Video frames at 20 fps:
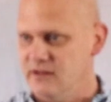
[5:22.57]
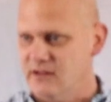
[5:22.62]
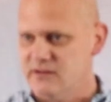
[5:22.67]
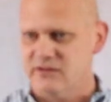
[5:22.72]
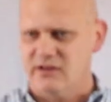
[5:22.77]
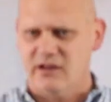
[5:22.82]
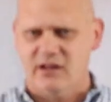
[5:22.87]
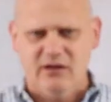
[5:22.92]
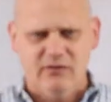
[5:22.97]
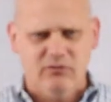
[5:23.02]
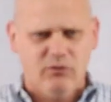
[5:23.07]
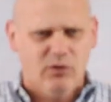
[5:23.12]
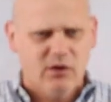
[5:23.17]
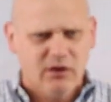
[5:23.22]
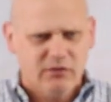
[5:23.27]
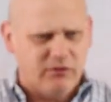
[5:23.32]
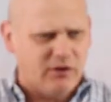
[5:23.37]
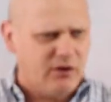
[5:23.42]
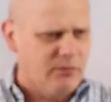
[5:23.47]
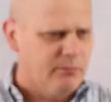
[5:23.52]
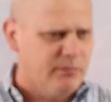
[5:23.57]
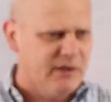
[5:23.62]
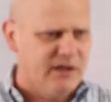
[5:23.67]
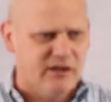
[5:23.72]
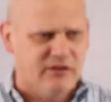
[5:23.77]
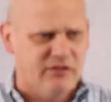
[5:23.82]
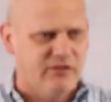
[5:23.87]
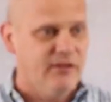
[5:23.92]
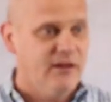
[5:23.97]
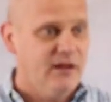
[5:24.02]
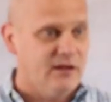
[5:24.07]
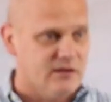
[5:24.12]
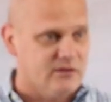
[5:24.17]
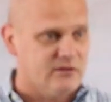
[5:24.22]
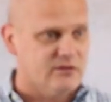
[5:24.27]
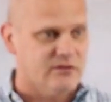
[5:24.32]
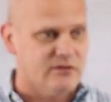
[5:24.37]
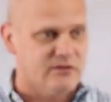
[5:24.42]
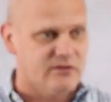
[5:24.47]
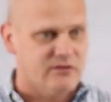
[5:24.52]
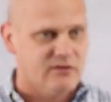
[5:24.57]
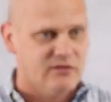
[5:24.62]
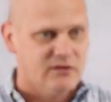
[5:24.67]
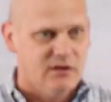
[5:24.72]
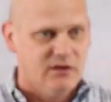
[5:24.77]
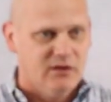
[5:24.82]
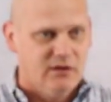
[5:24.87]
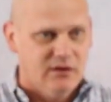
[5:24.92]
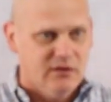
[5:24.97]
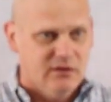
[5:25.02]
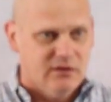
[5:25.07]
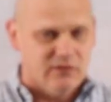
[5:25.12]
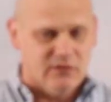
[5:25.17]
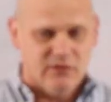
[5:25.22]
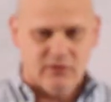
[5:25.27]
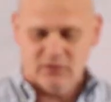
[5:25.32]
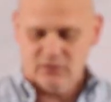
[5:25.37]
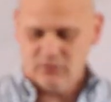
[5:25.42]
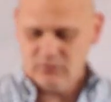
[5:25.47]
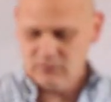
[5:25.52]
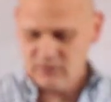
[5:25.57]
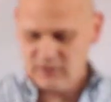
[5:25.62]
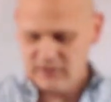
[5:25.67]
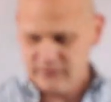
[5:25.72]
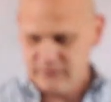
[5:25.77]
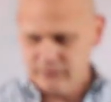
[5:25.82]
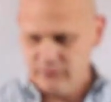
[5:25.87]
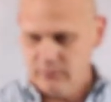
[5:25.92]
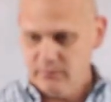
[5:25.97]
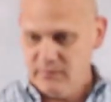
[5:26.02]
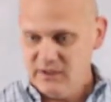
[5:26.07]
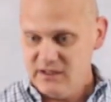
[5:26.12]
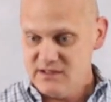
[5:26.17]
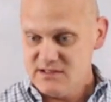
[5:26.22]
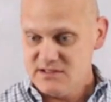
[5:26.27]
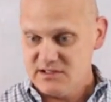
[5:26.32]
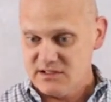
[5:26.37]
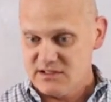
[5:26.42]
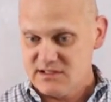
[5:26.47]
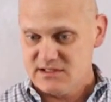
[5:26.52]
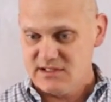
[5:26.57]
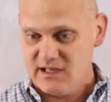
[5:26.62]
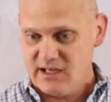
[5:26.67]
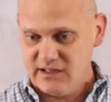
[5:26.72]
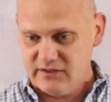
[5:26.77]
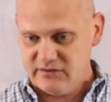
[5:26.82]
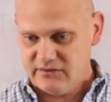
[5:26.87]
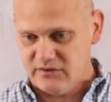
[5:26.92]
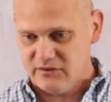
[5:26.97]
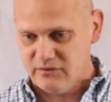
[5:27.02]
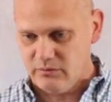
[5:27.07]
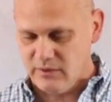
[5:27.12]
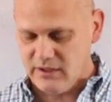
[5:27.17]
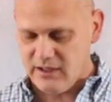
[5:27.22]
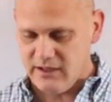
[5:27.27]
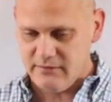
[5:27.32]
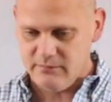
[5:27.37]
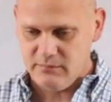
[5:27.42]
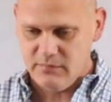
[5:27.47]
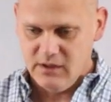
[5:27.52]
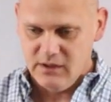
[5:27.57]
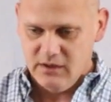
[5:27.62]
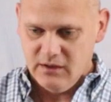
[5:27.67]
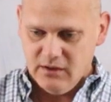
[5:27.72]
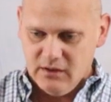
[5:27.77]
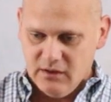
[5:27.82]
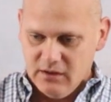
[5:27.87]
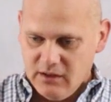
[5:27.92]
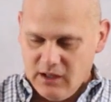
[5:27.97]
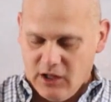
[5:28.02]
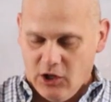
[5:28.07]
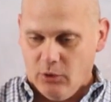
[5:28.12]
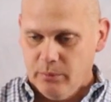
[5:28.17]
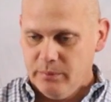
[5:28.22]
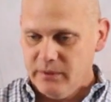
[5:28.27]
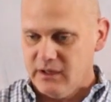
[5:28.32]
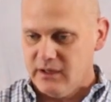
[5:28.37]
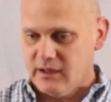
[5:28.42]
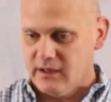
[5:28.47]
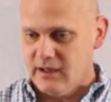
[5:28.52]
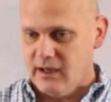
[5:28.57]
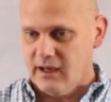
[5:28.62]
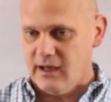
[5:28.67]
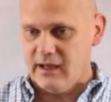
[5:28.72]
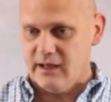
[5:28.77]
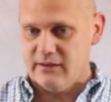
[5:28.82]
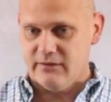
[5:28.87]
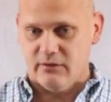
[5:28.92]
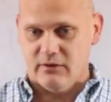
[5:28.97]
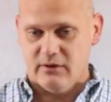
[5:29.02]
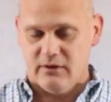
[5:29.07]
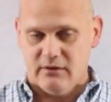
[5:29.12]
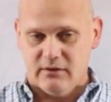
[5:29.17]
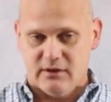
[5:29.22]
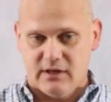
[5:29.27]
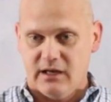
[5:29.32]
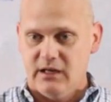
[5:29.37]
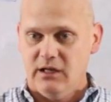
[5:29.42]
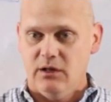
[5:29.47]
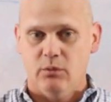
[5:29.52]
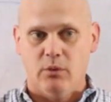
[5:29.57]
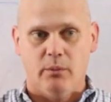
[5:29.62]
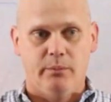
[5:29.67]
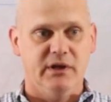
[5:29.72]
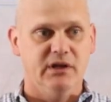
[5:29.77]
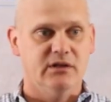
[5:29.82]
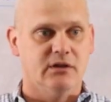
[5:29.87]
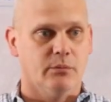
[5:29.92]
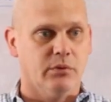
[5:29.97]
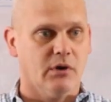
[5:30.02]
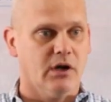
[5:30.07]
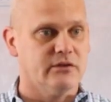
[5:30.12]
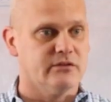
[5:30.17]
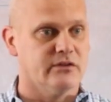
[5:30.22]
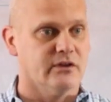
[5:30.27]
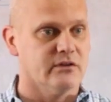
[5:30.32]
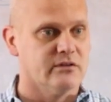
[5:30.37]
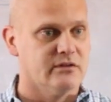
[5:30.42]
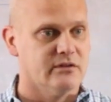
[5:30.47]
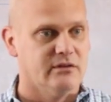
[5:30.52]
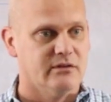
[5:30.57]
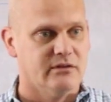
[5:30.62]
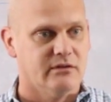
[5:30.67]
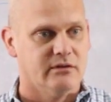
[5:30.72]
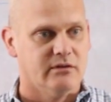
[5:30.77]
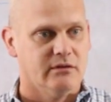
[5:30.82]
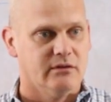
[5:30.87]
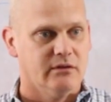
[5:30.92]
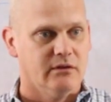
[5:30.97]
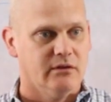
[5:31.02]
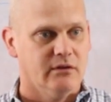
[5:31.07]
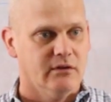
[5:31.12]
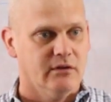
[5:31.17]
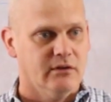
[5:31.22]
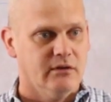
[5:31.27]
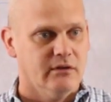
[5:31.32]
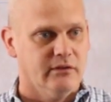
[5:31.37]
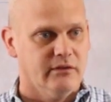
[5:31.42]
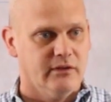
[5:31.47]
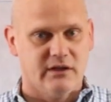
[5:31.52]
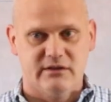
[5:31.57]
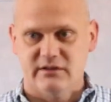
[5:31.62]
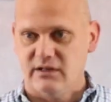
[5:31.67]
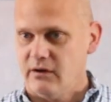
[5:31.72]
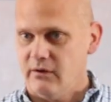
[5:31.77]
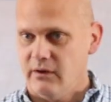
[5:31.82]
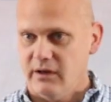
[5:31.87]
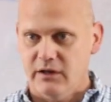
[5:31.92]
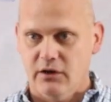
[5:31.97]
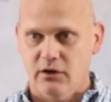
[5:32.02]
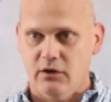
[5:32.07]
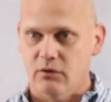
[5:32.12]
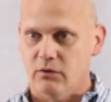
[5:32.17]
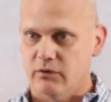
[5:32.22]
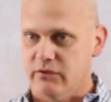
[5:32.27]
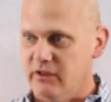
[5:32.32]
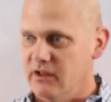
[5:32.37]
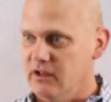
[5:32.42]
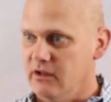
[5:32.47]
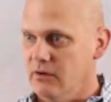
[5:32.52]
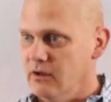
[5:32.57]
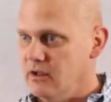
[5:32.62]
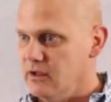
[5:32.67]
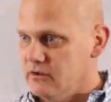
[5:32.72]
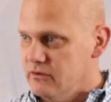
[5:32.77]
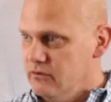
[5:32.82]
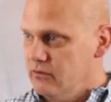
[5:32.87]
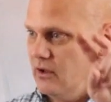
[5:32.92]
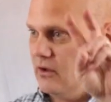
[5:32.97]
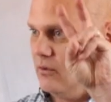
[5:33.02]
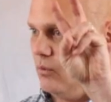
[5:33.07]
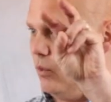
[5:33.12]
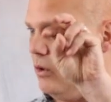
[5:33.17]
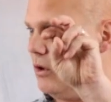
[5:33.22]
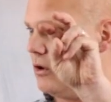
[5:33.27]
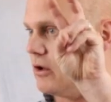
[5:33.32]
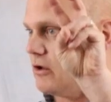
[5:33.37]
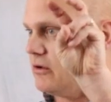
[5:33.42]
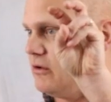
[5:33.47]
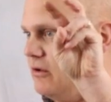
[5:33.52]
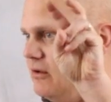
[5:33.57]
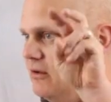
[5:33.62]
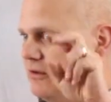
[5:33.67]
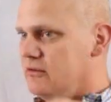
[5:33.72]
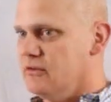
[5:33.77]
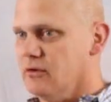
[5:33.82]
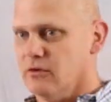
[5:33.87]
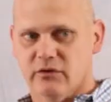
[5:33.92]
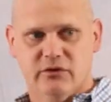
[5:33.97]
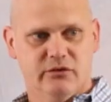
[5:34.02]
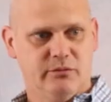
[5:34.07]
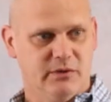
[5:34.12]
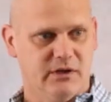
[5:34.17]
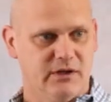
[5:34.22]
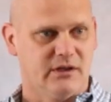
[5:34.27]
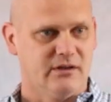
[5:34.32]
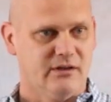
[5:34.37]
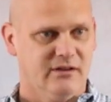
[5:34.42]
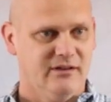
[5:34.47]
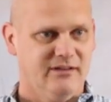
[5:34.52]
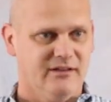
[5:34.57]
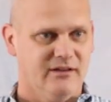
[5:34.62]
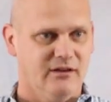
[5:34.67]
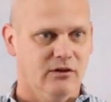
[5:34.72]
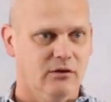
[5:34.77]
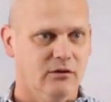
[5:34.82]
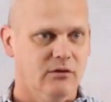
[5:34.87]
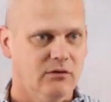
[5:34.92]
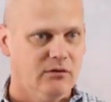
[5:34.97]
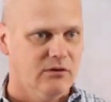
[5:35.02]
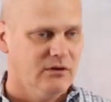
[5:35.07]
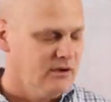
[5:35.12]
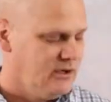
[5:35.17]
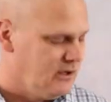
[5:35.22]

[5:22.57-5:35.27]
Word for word: That's kind of one of our big things. you know, like for me, success is when I'm helping a guy, can he repeat the process? That's how I know it, it worked, so to speak, you know.